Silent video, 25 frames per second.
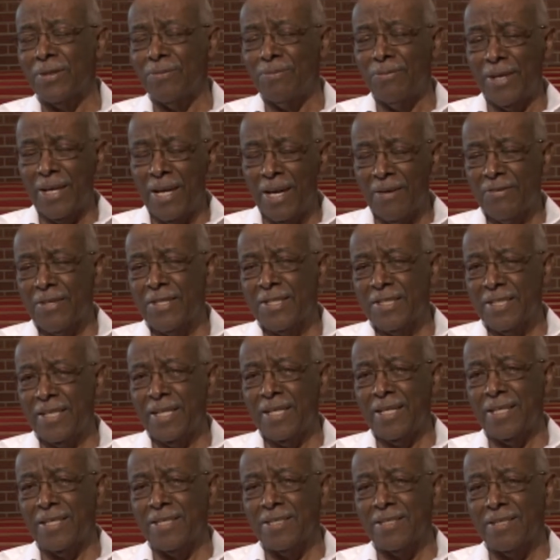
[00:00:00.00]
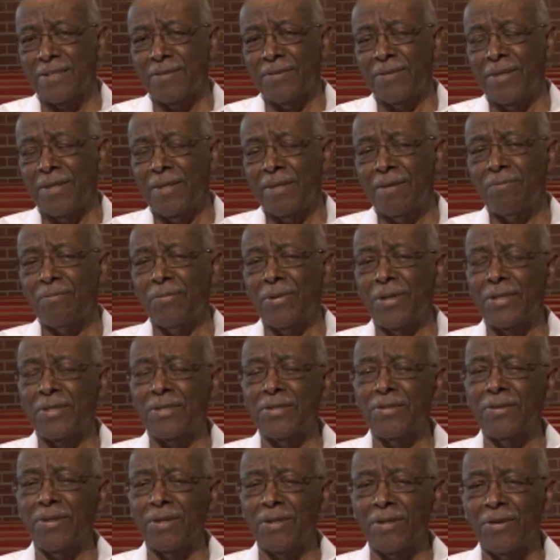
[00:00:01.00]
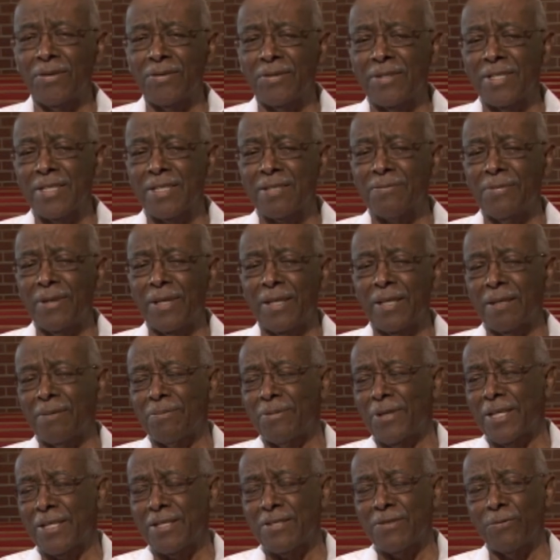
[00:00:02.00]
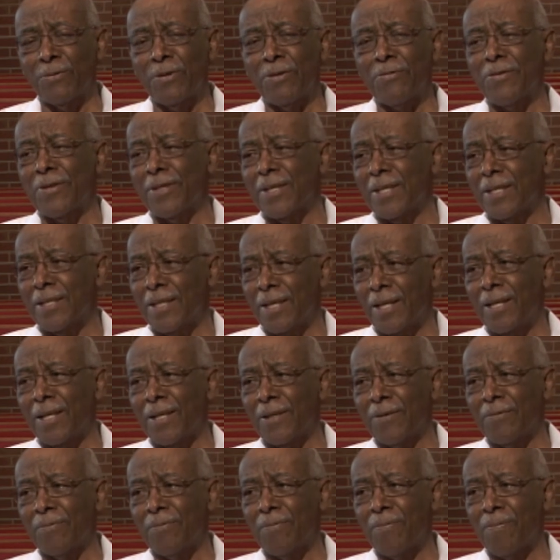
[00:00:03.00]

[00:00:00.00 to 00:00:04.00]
You may have to change, but you can go just about any place you want for that $1.